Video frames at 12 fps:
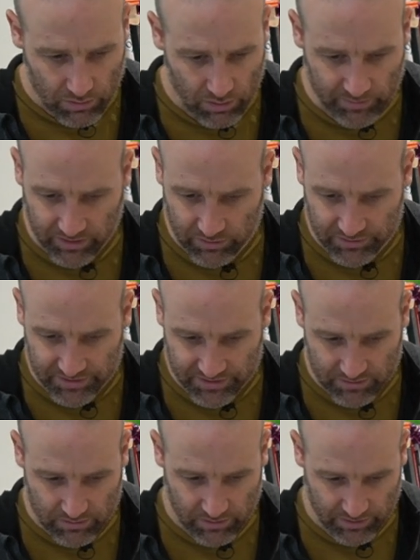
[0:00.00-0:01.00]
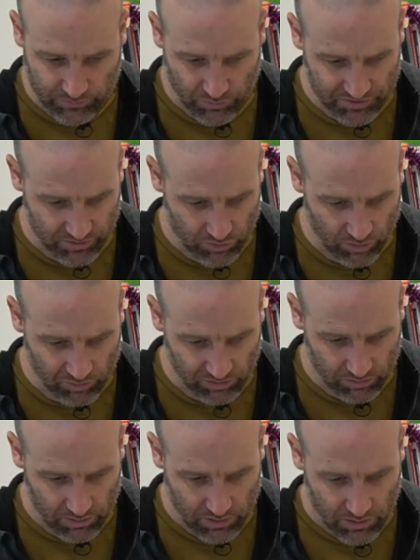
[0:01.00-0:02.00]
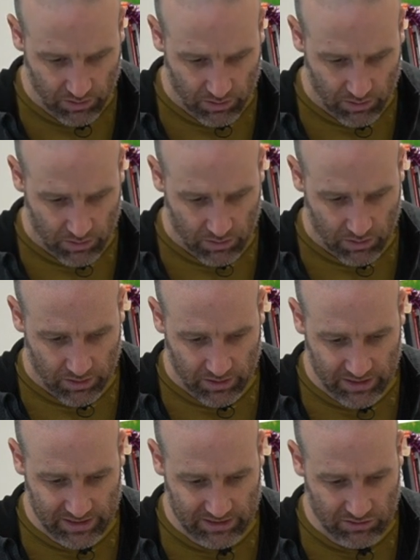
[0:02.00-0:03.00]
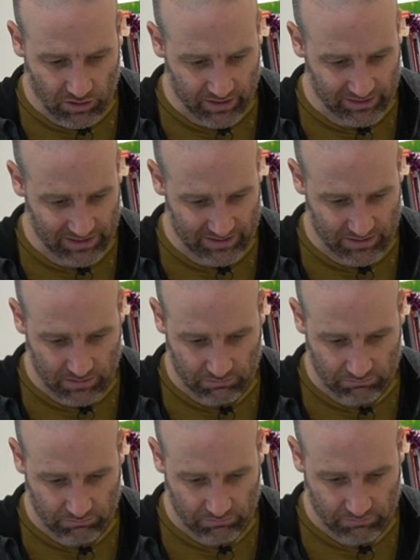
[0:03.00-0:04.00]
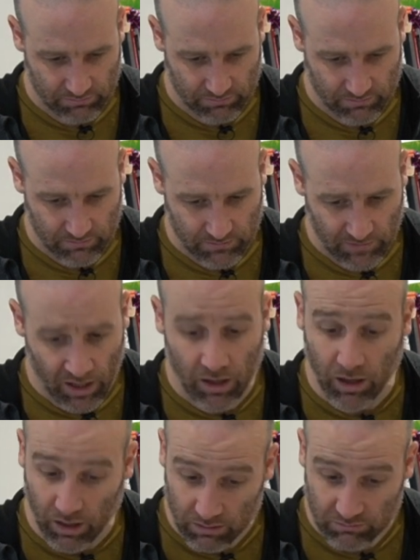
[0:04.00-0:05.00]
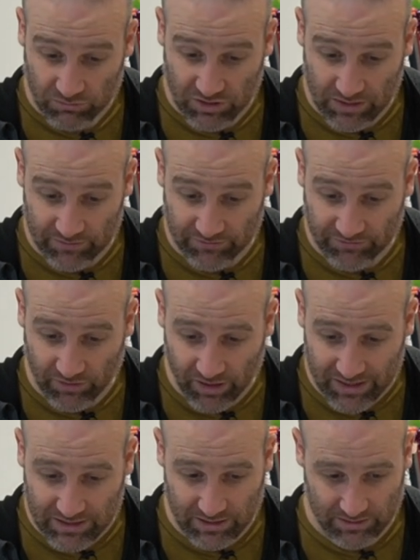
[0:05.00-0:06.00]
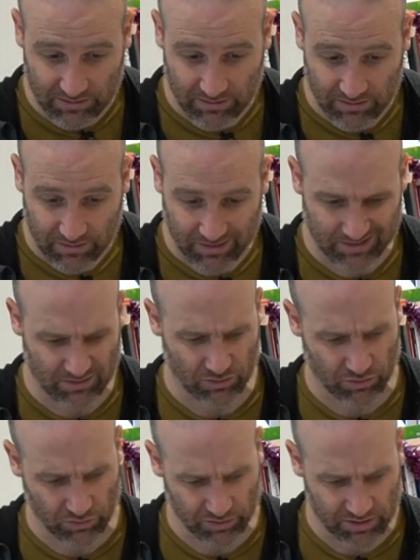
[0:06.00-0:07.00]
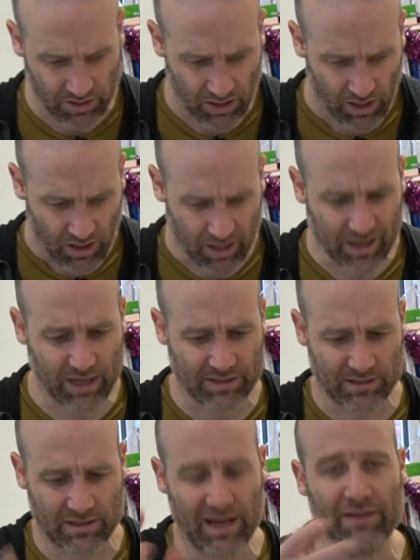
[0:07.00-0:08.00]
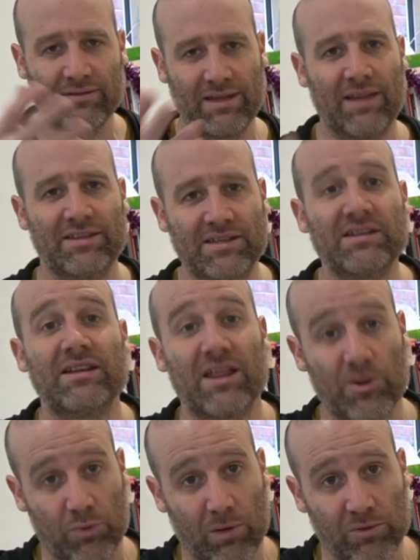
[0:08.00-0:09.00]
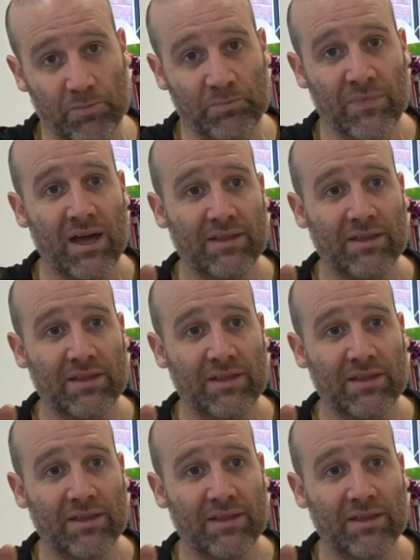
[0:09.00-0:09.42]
Oh my goodness, that's worse than normal. E is not in list. Huh, didn't even find it. That's not good. Okay, so now this is another problem.